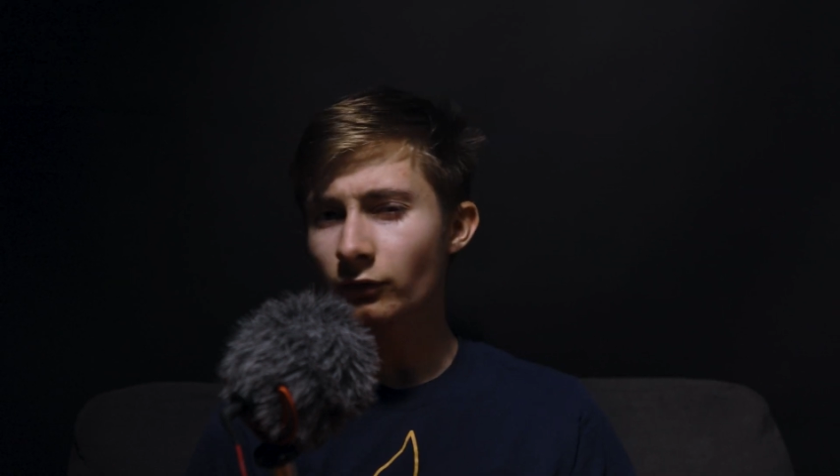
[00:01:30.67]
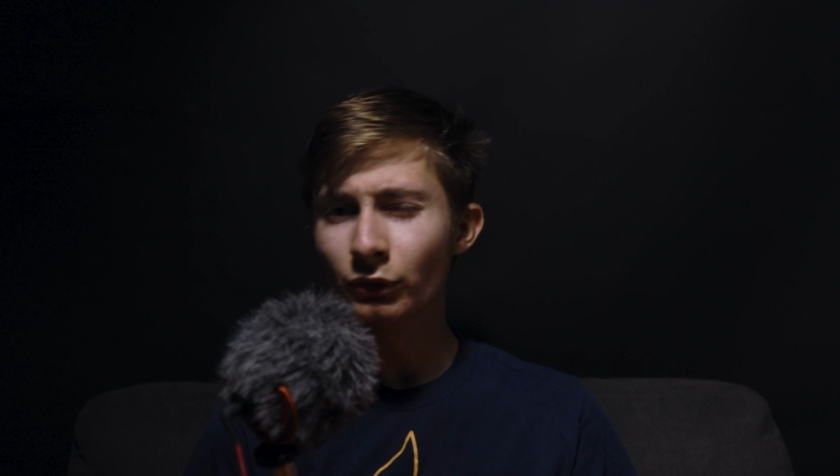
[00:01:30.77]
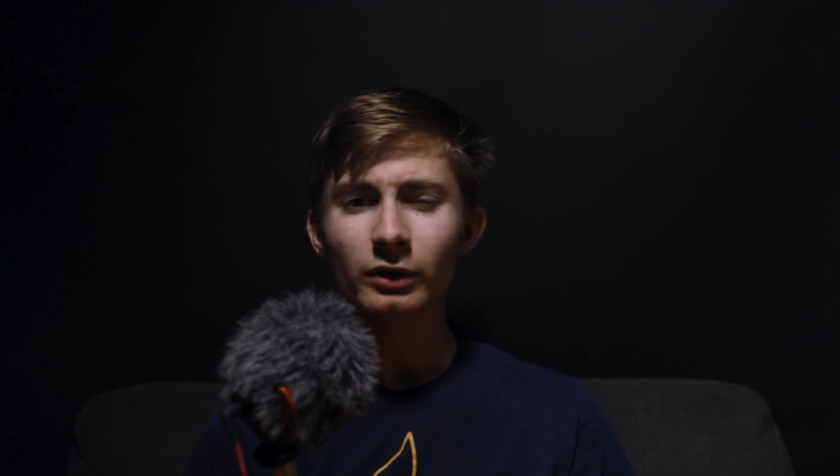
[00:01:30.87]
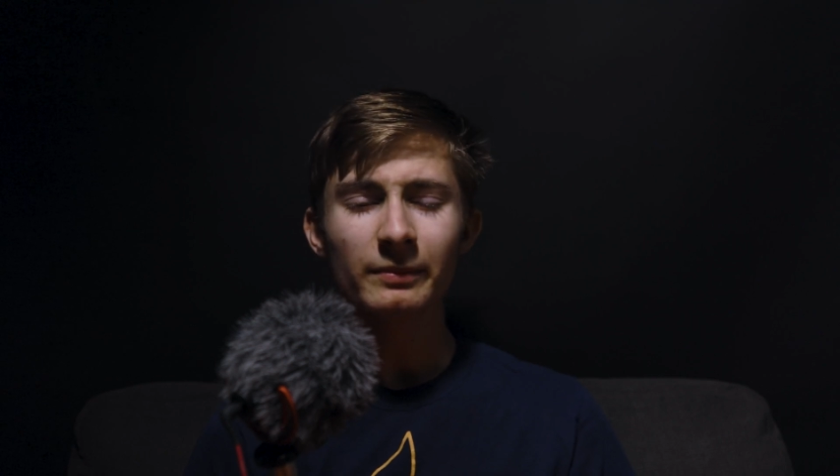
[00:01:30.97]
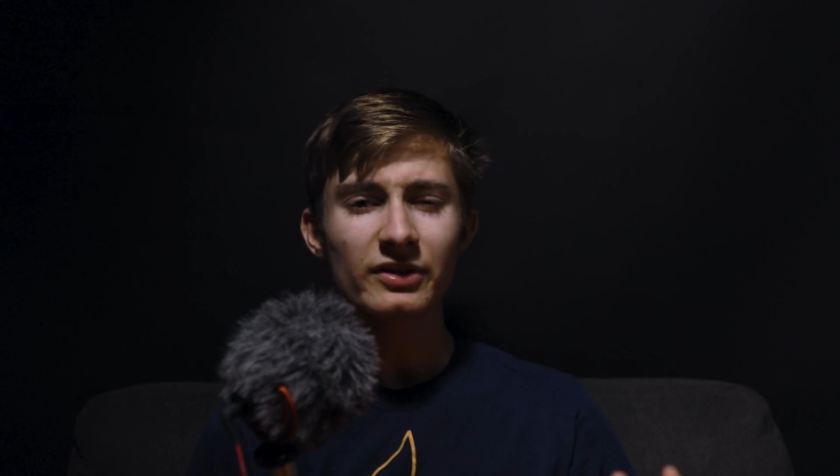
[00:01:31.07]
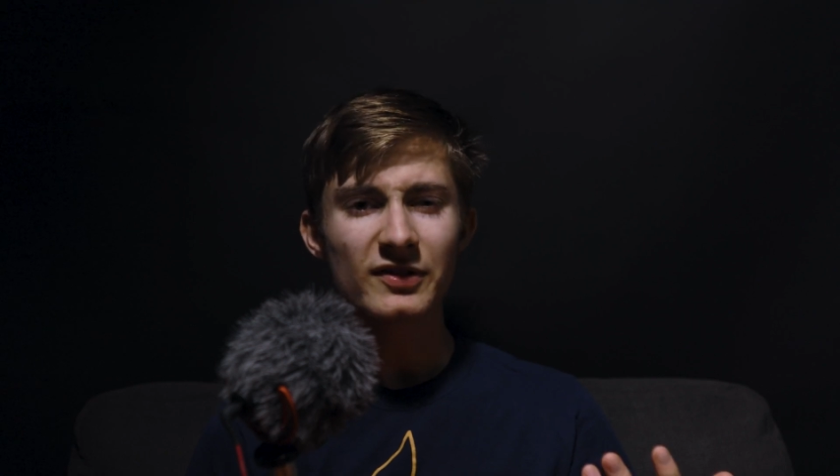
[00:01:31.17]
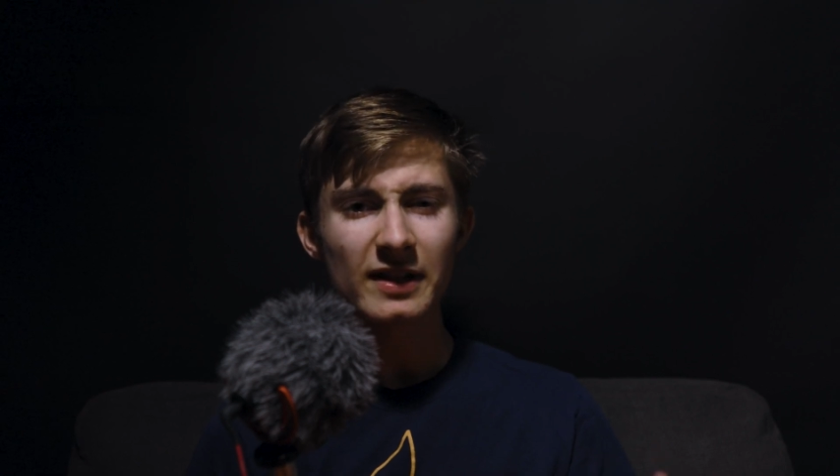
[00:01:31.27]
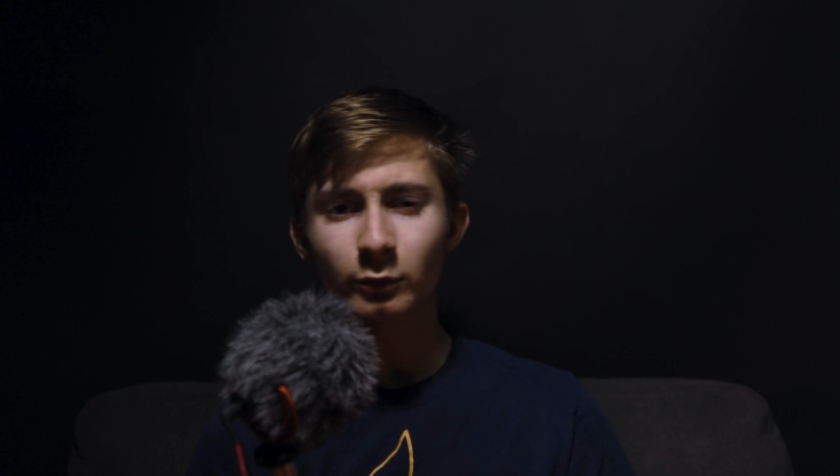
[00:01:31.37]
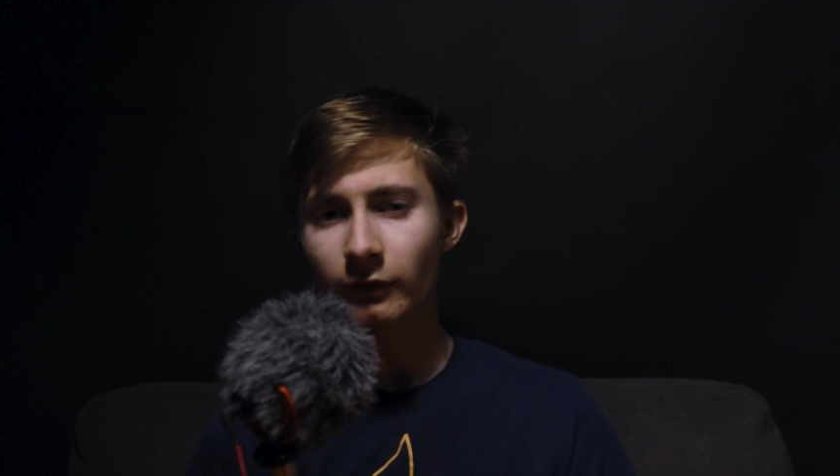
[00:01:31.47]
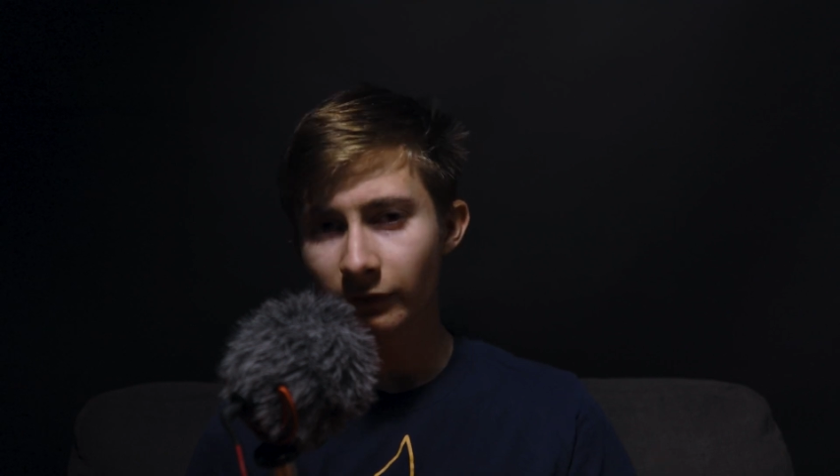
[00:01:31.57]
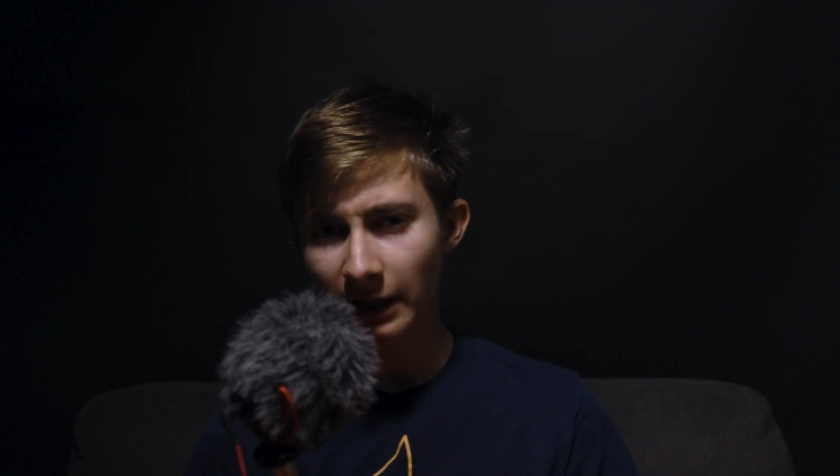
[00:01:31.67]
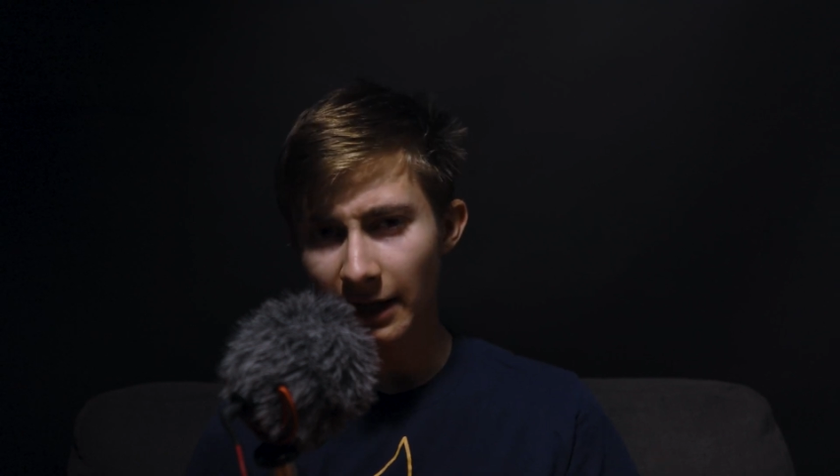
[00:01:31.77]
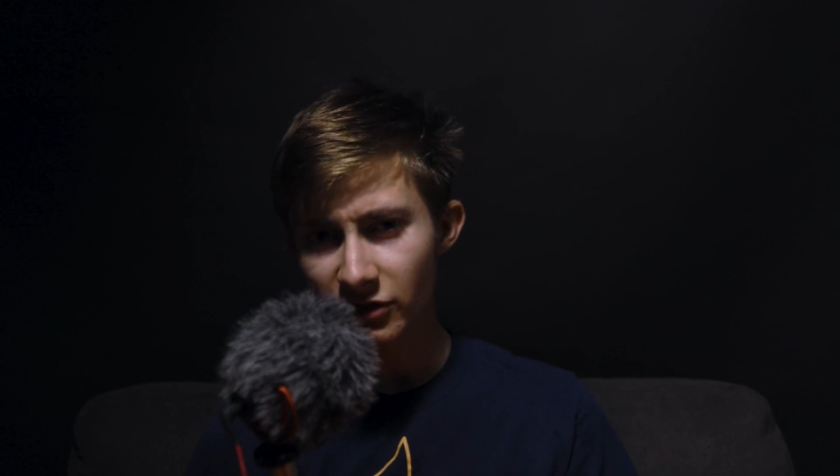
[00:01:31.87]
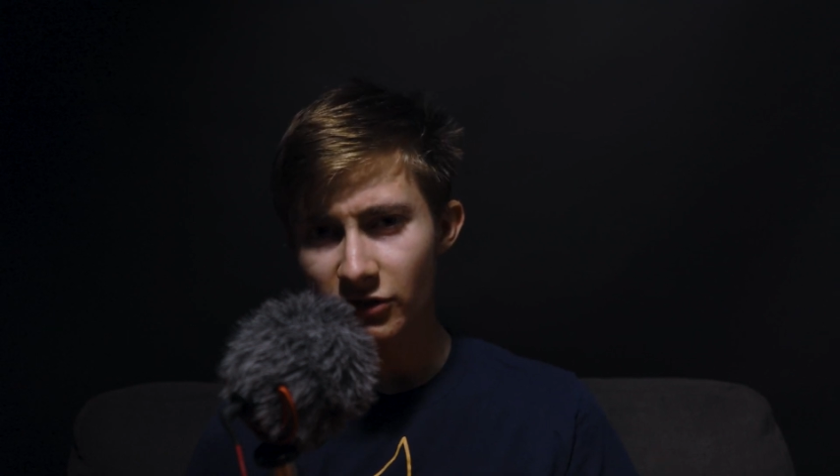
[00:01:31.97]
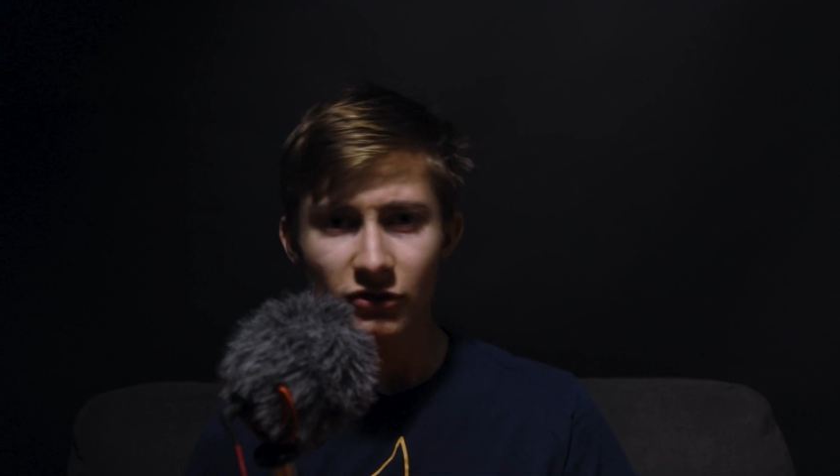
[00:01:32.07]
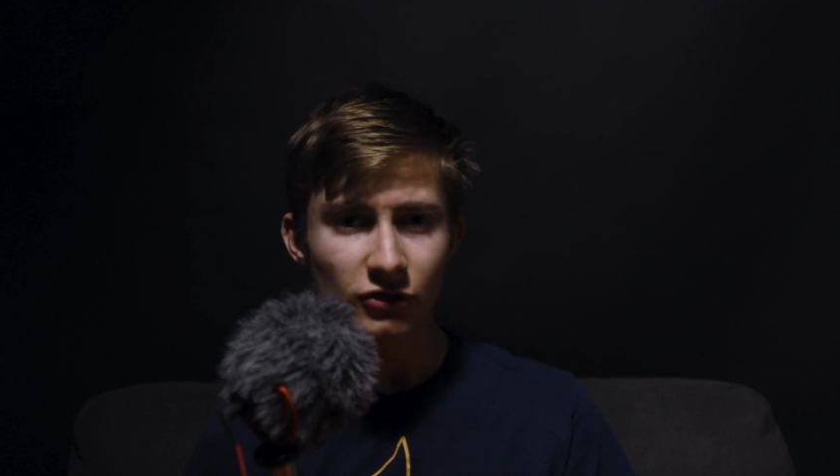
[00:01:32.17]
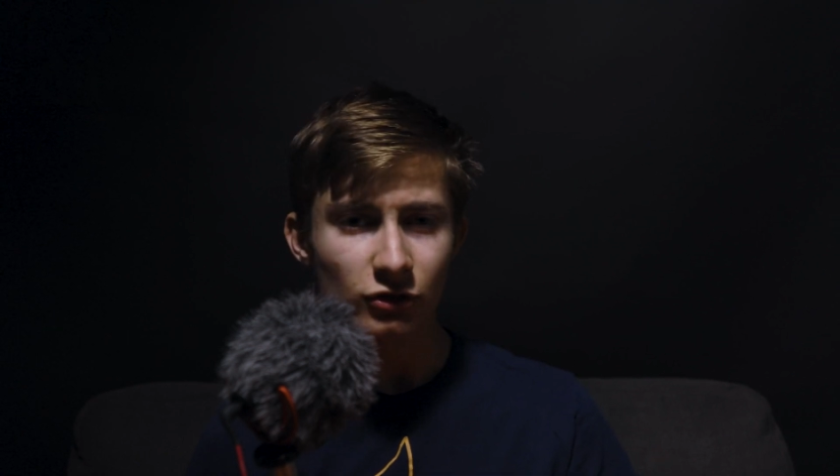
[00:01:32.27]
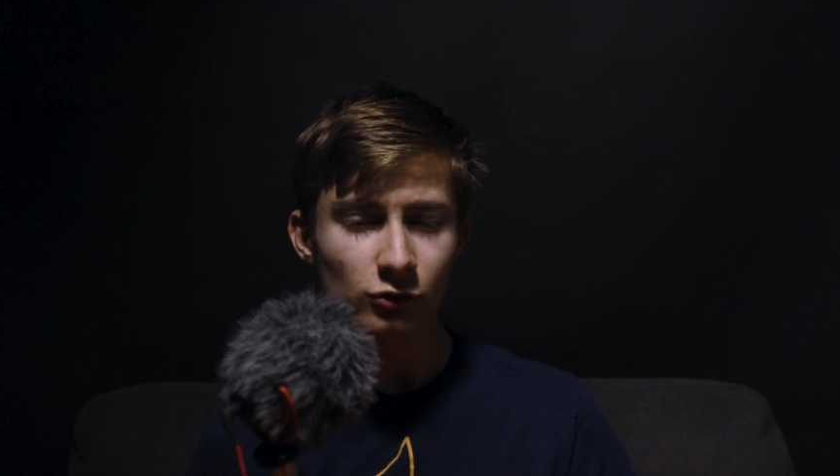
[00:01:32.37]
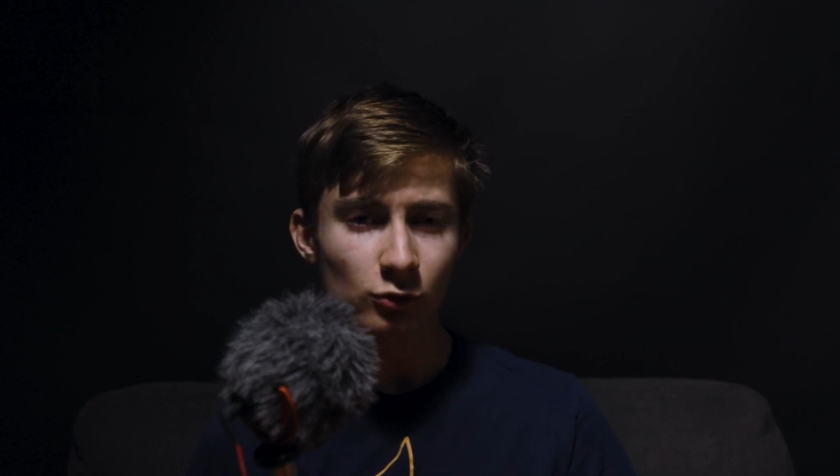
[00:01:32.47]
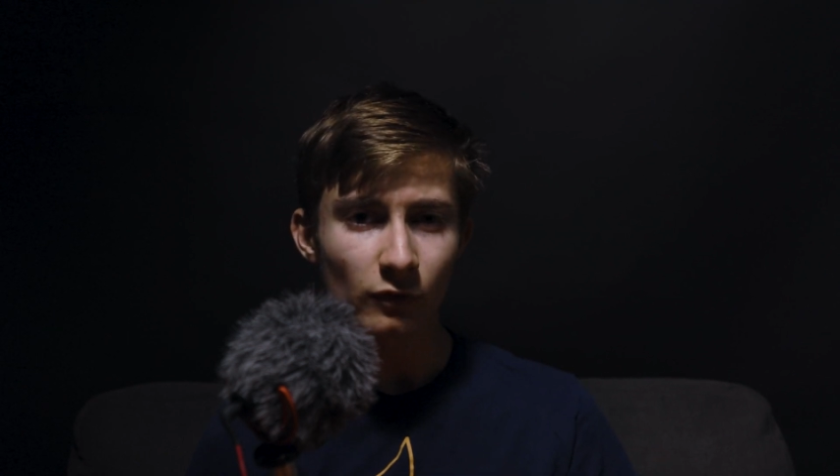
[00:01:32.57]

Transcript: really be synced with flashes to